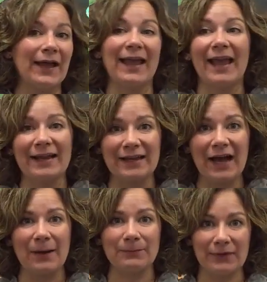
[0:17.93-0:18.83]
and
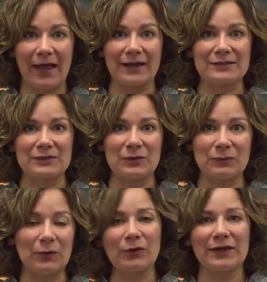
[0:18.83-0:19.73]
complex
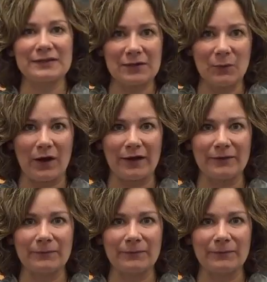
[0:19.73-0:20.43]
rolled into one.